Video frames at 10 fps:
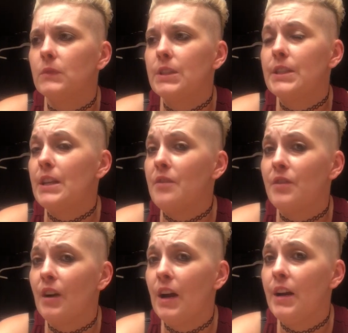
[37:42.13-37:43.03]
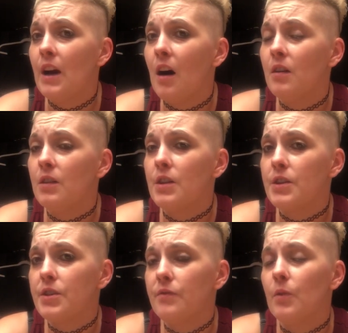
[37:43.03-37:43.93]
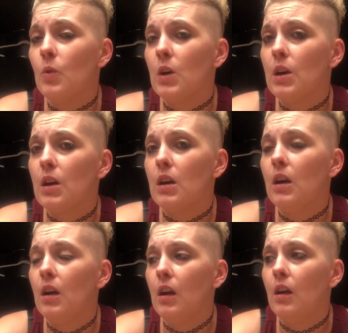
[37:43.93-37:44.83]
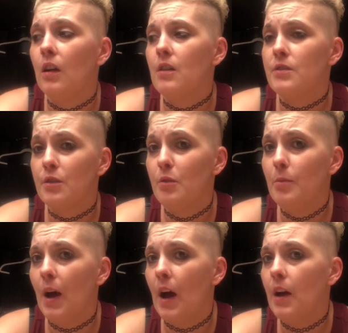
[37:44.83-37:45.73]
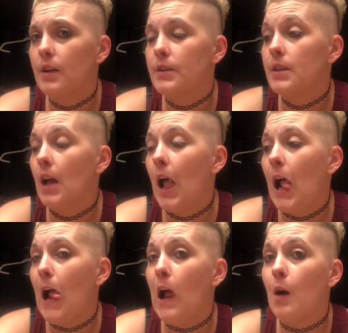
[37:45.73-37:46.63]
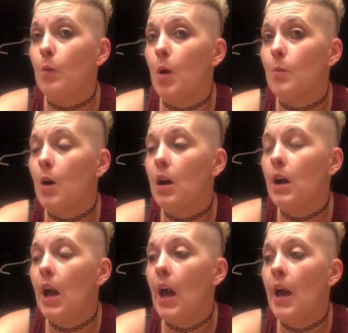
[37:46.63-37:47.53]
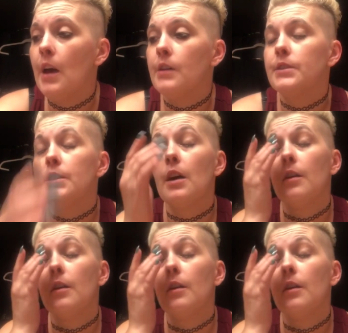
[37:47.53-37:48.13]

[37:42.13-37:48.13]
$7 or $8 for 2 packs at Walmart. And